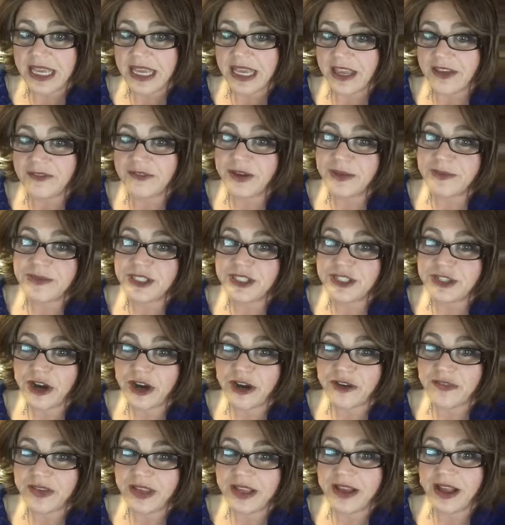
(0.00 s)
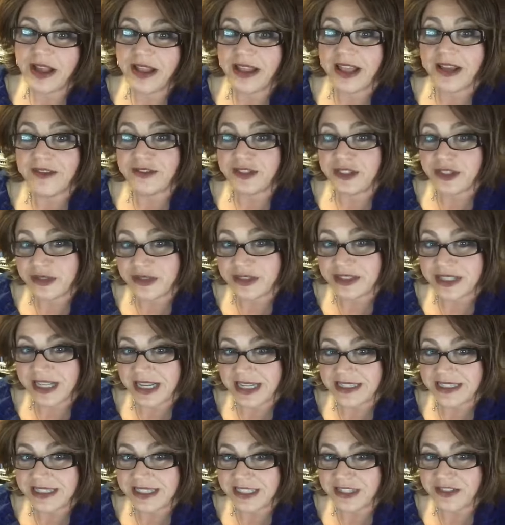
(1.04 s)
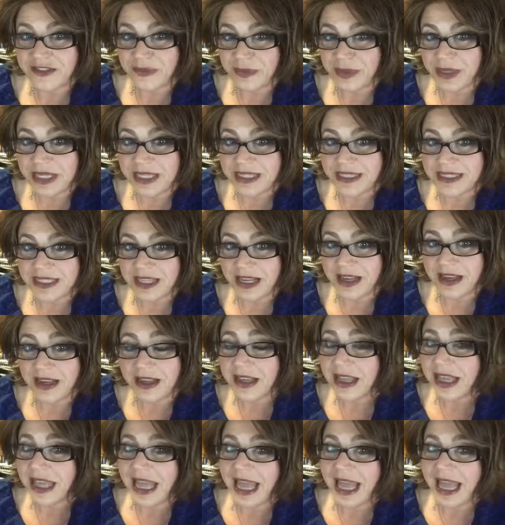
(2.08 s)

If I'm starving, I'll have 2 slices of pizza,